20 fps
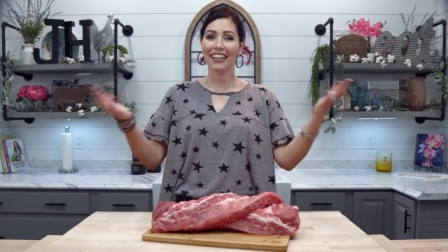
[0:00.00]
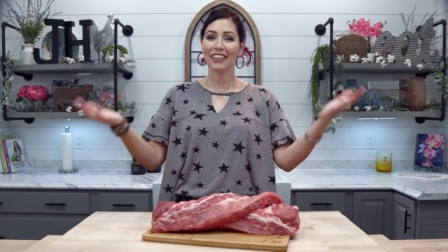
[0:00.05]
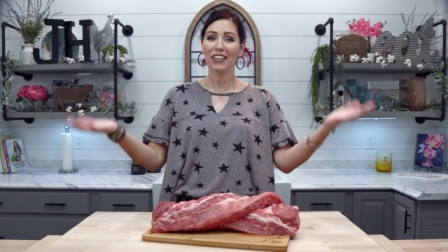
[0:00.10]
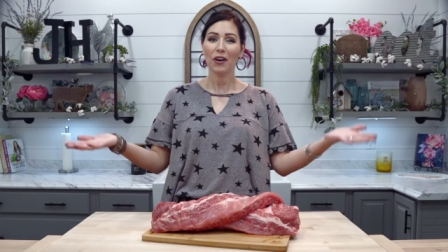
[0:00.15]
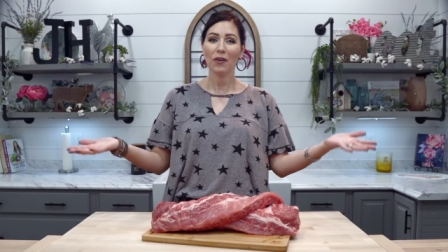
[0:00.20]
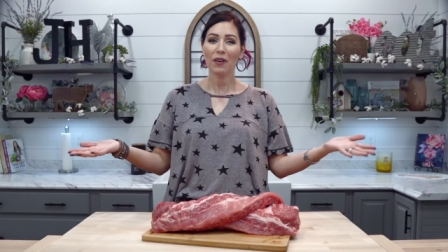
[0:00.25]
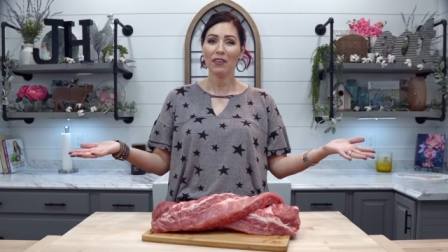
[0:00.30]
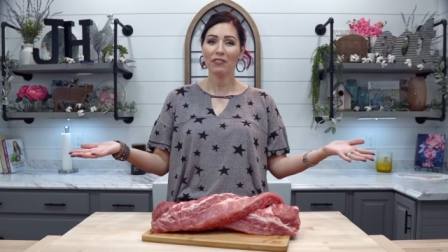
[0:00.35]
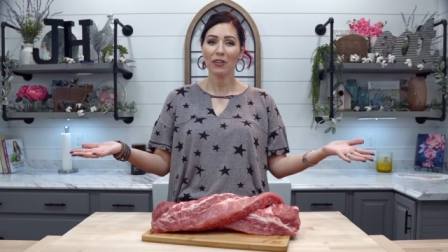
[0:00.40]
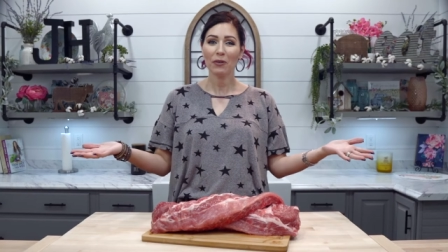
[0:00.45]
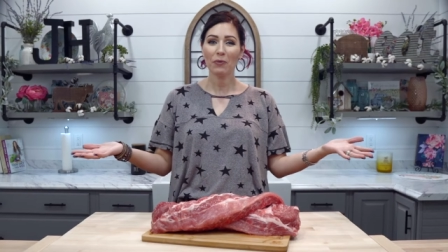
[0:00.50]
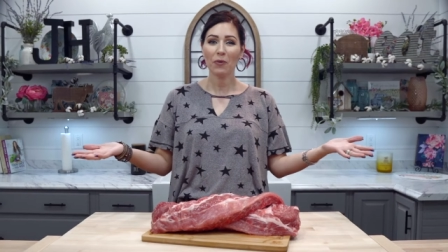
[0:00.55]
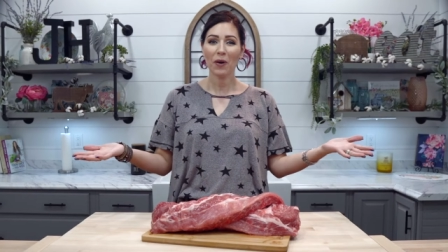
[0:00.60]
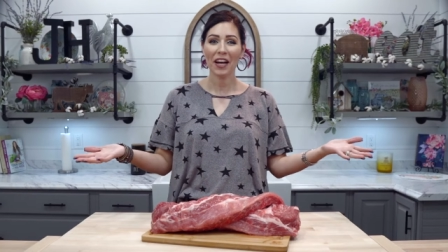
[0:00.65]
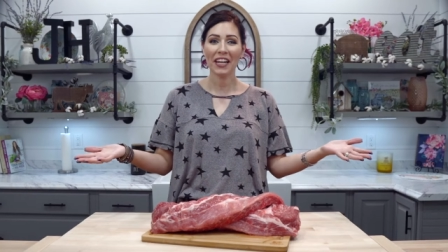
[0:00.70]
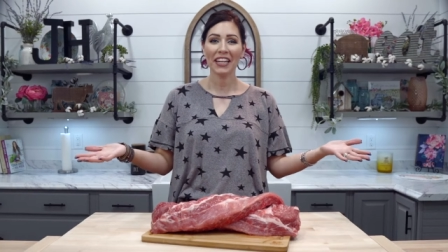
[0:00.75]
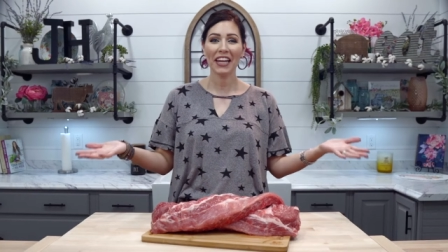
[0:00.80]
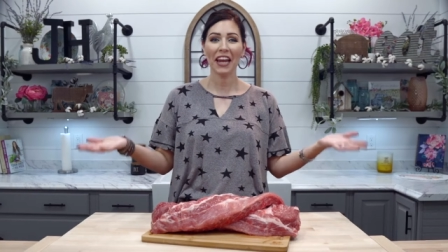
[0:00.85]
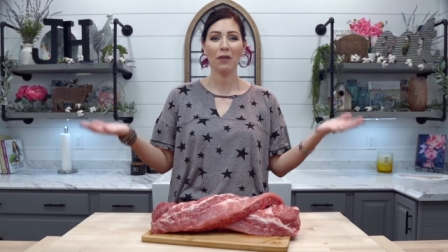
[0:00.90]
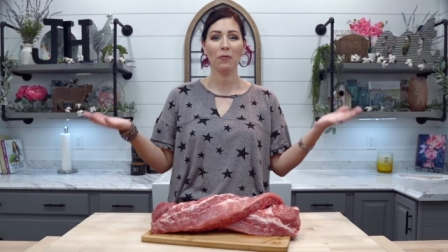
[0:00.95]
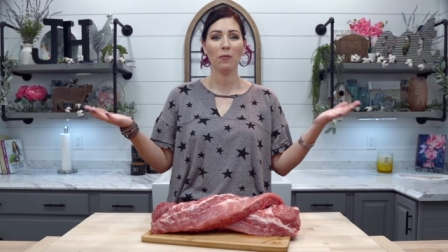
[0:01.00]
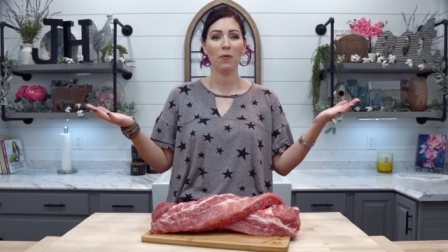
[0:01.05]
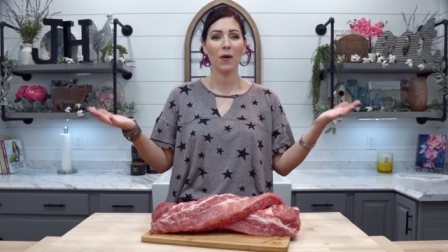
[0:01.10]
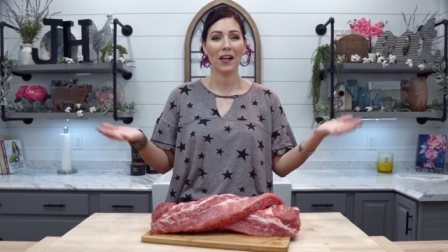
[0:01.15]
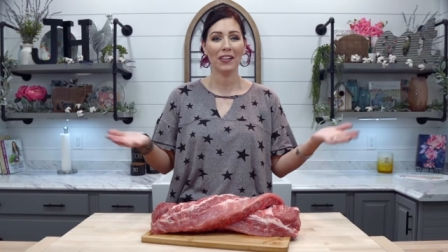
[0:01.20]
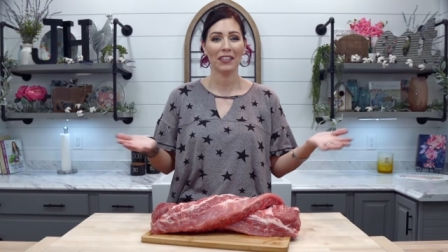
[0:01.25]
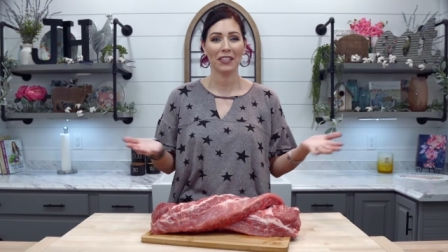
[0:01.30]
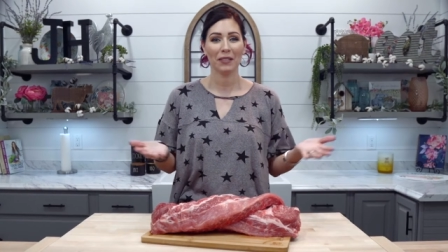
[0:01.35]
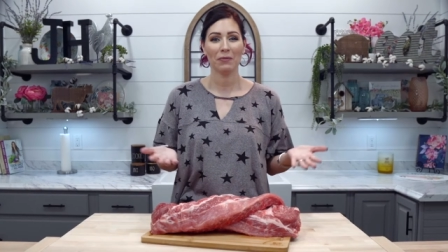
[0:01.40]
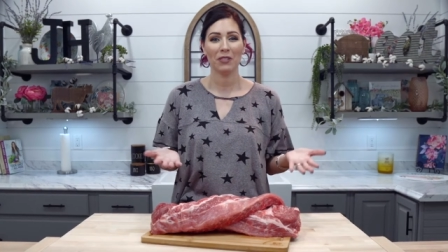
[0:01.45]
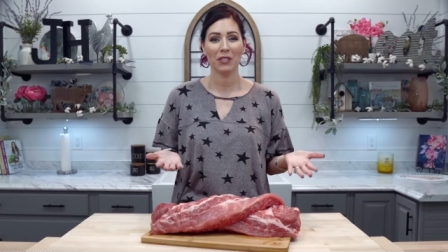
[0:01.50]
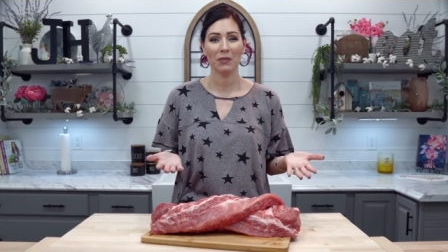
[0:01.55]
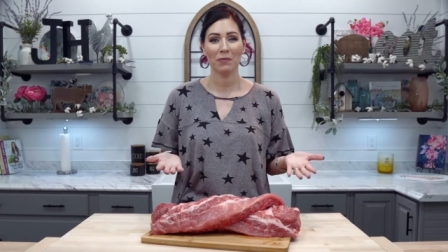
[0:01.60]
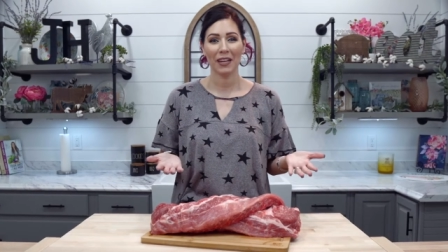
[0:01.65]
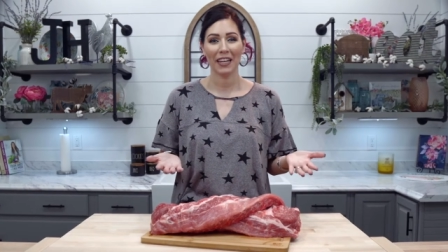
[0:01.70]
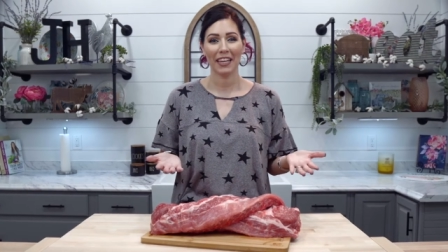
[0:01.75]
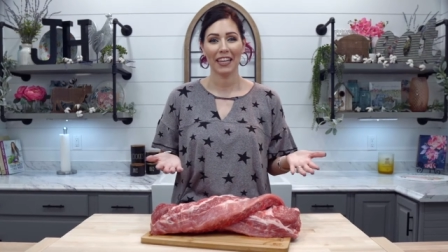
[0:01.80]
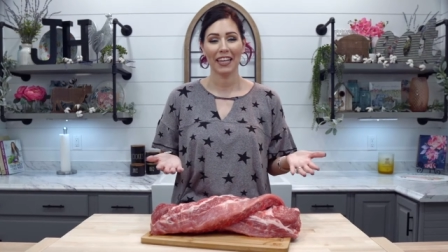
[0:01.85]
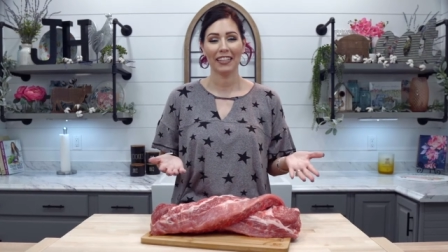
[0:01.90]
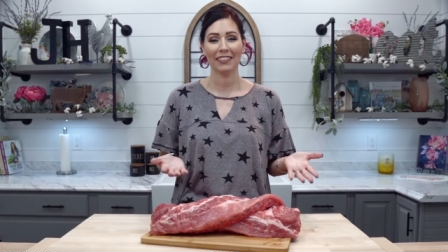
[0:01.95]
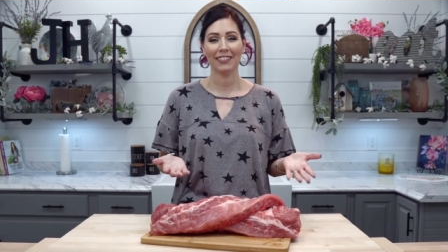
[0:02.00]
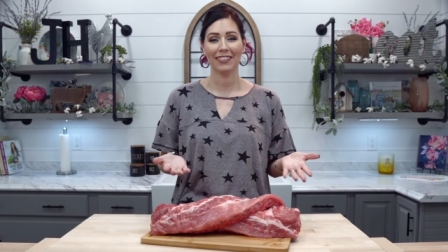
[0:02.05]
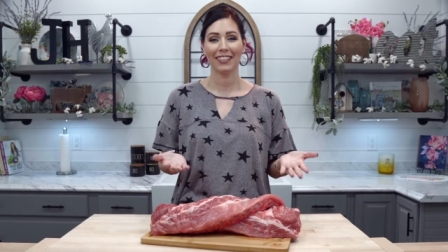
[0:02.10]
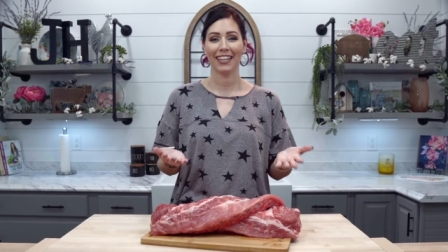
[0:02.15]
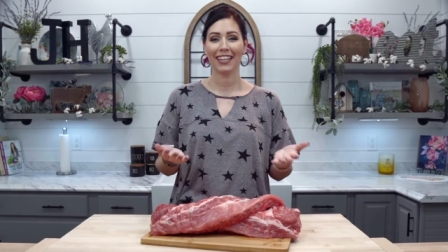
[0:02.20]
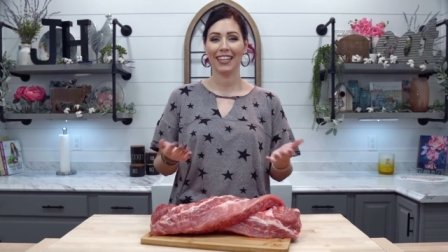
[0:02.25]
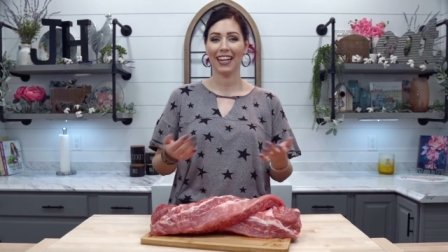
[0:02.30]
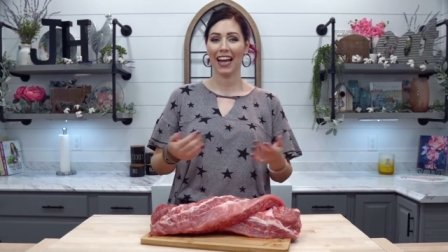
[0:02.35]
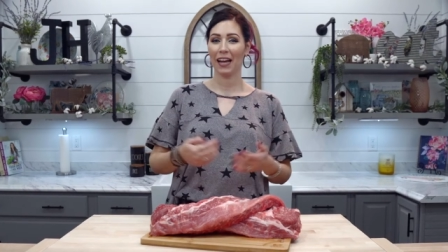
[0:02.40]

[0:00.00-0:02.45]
Hello everyone and welcome to my kitchen.